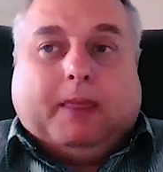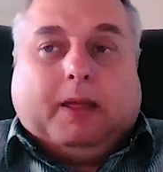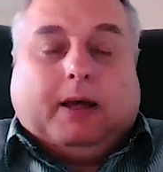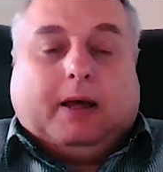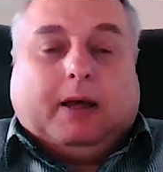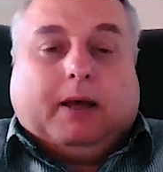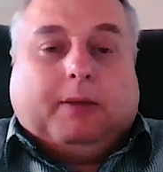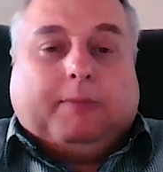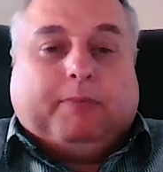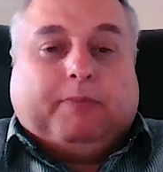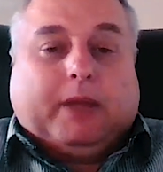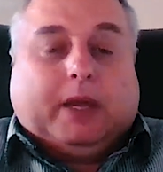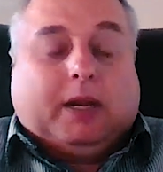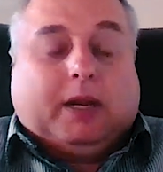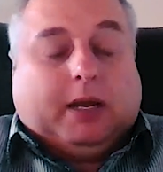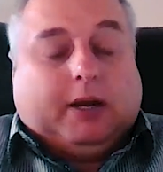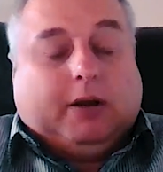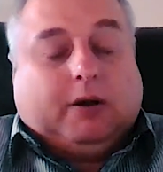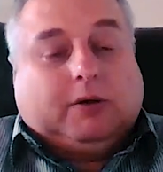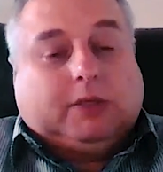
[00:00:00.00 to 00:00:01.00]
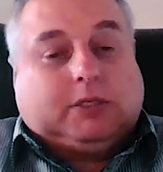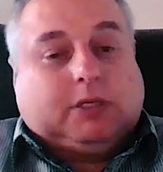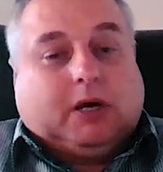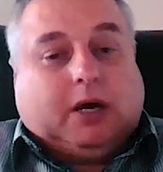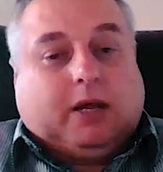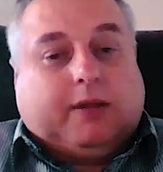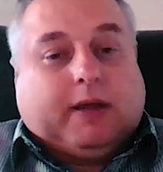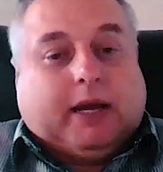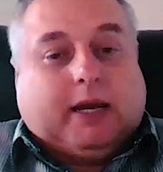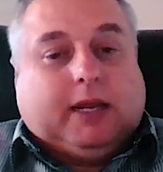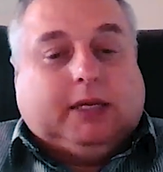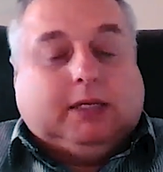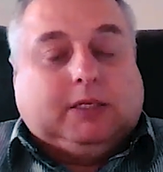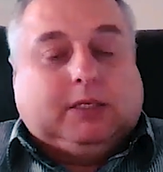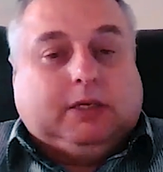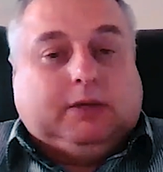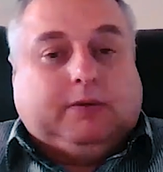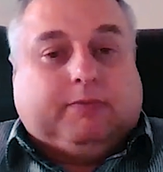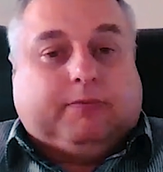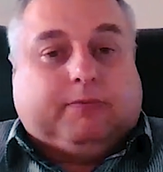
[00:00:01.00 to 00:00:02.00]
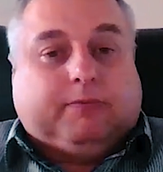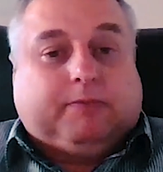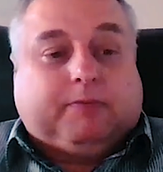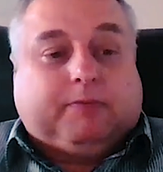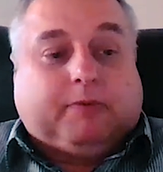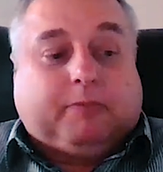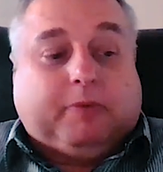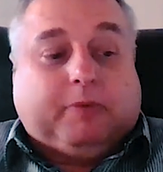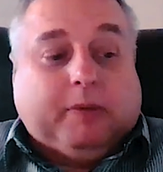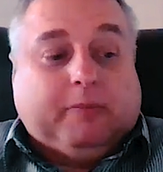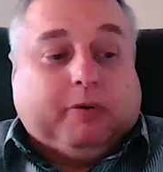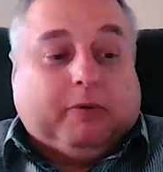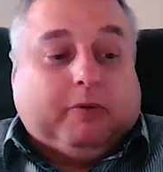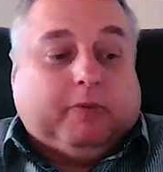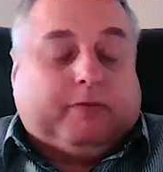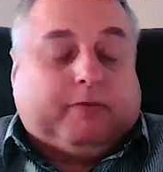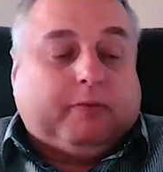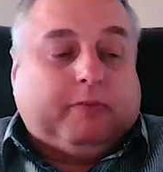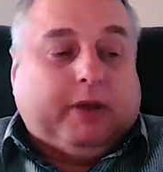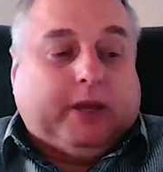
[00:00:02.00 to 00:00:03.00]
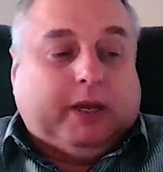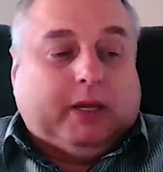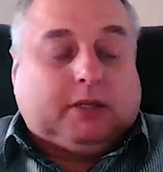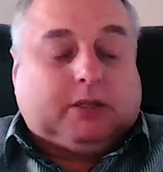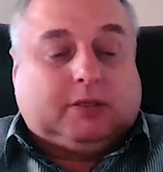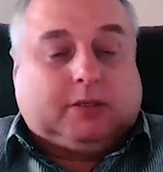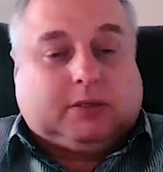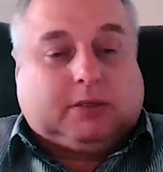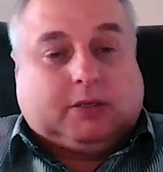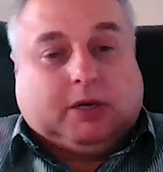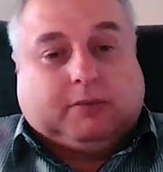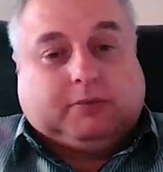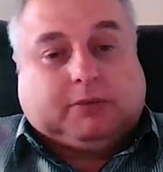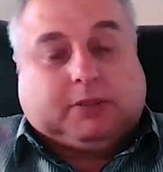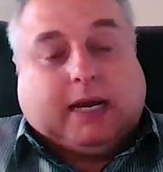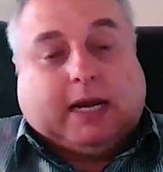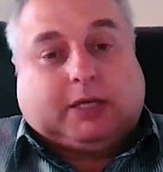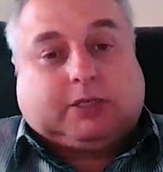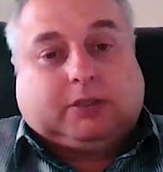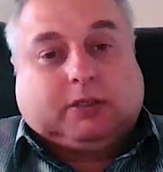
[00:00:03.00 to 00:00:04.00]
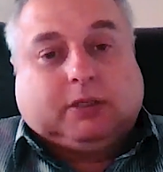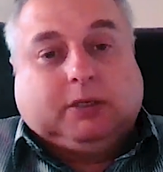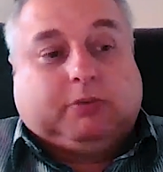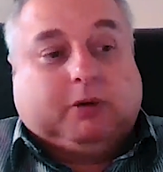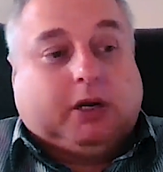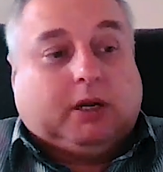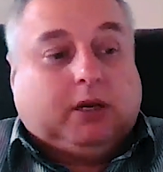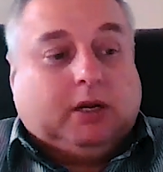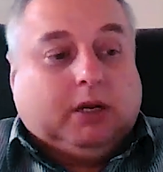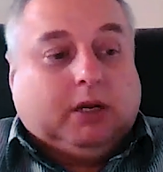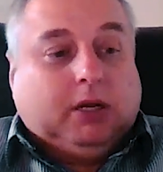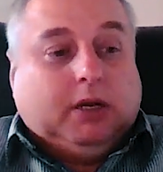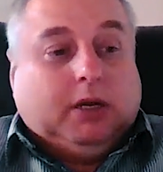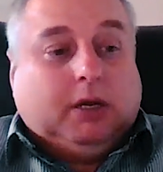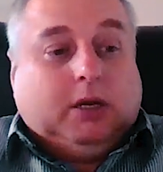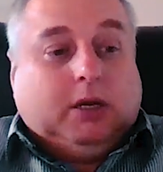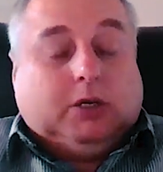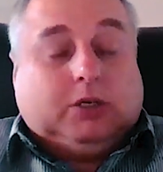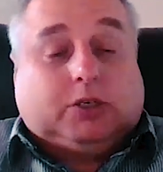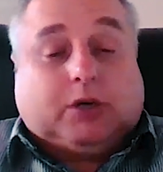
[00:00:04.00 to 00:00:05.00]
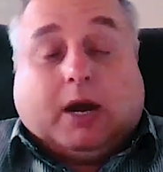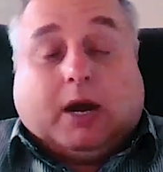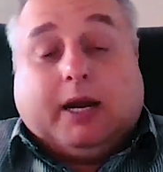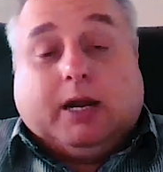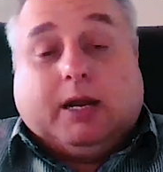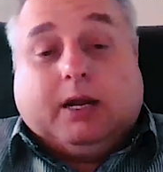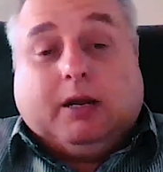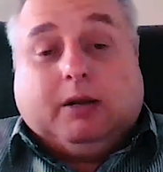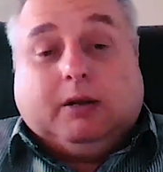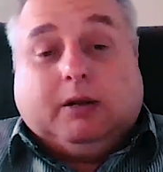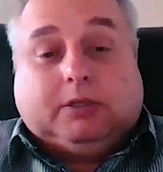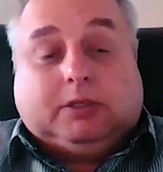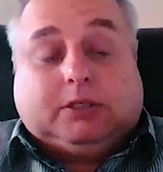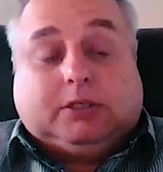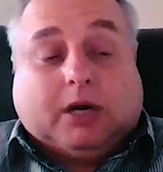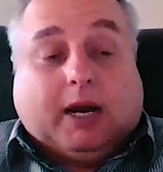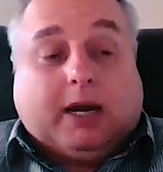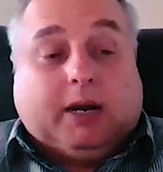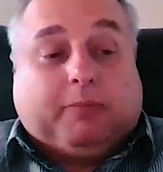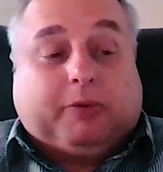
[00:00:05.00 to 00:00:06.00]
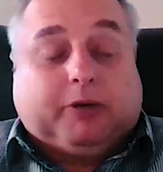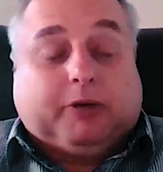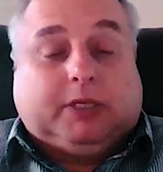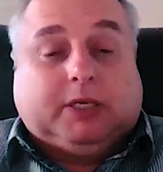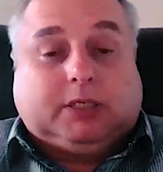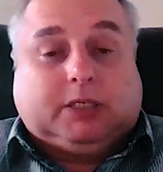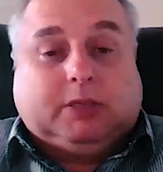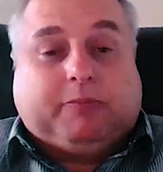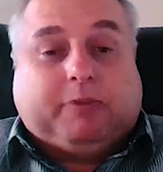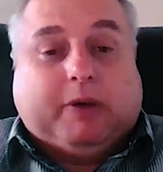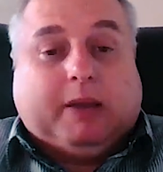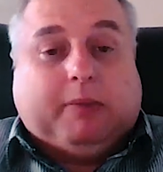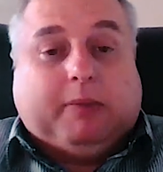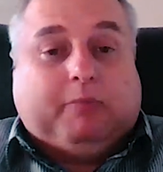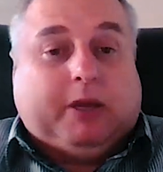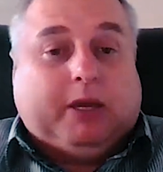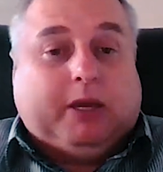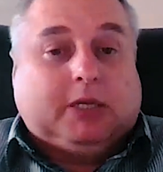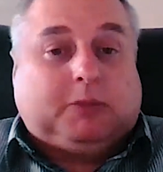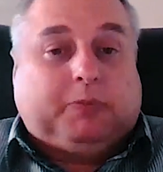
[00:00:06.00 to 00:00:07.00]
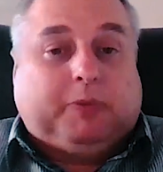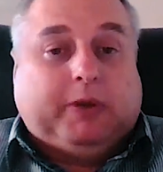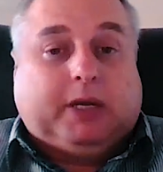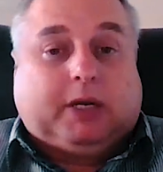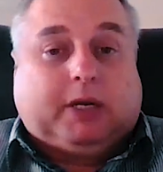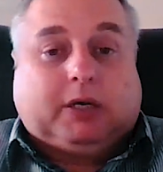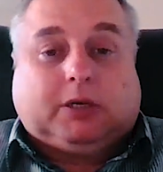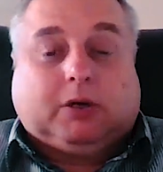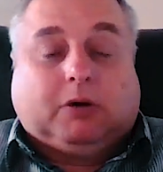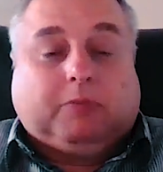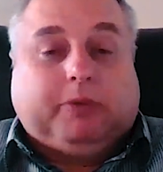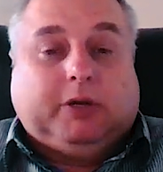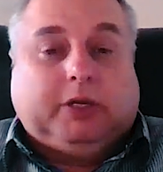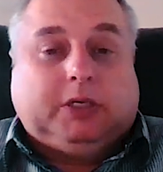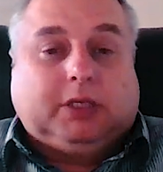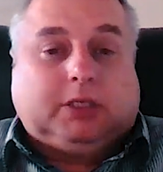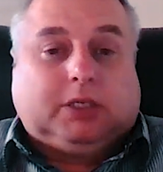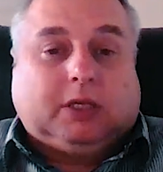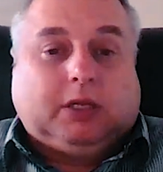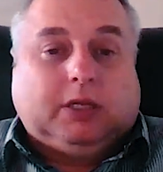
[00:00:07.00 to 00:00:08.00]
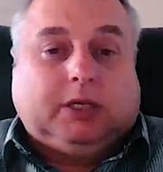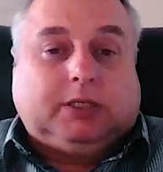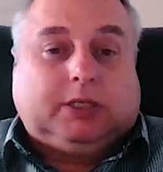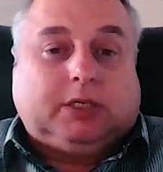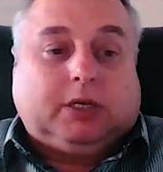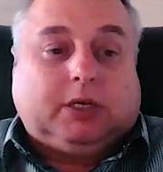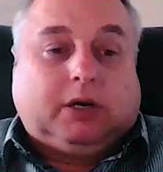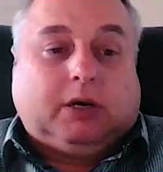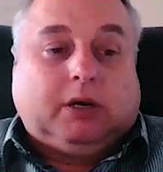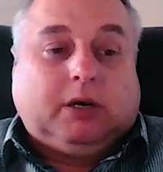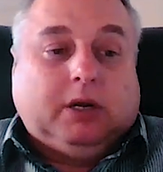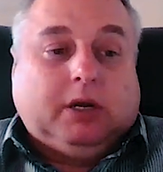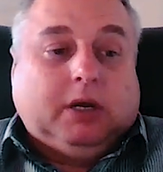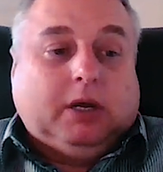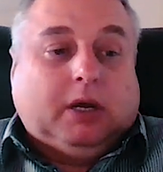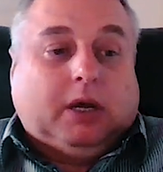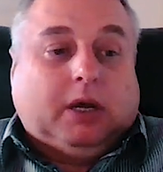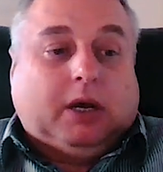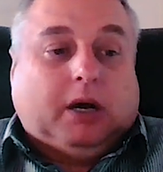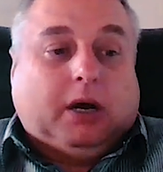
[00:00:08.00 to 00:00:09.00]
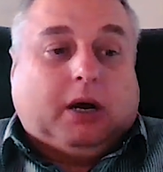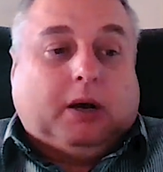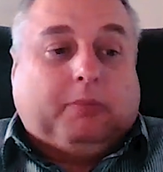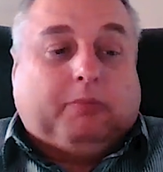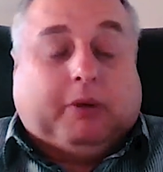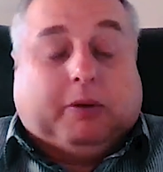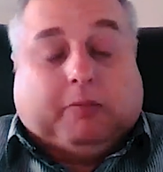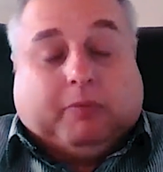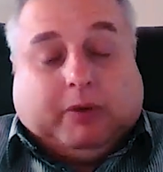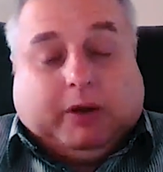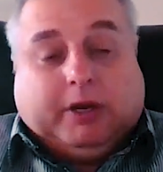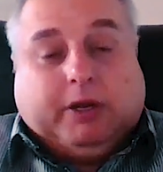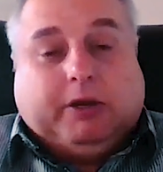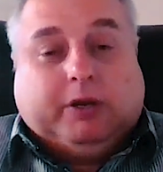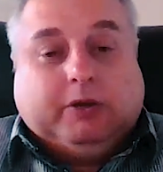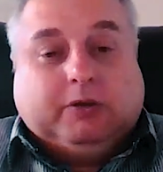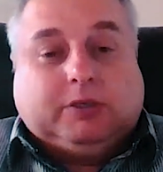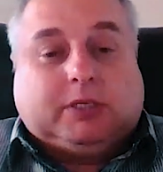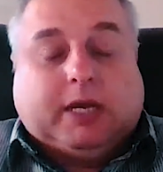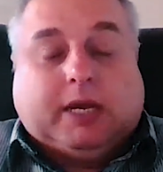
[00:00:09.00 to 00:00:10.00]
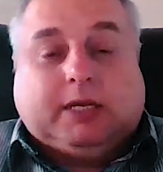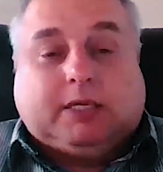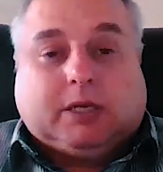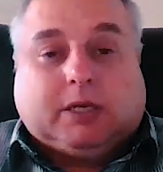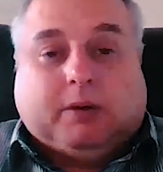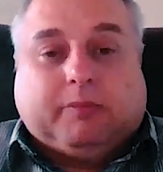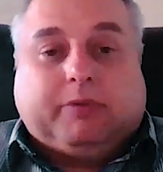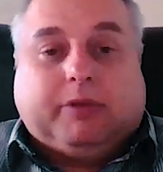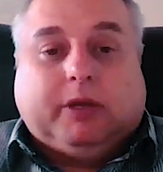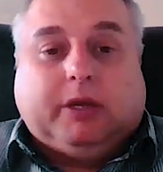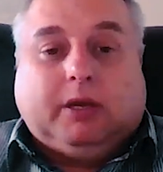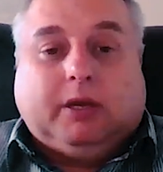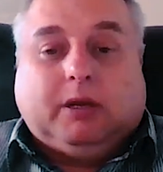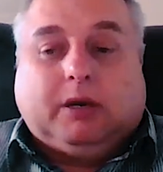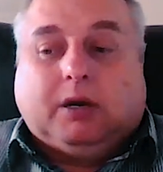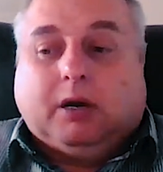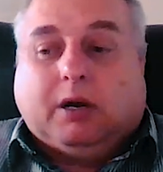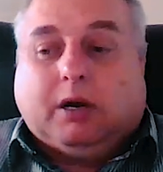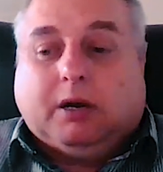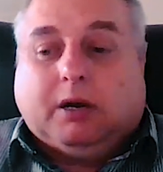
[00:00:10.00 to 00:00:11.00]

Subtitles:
and I know it's not that easy for people. For me, it comes naturally, but try to participate. Be a speaker. Don't be just a listener. But when you do say something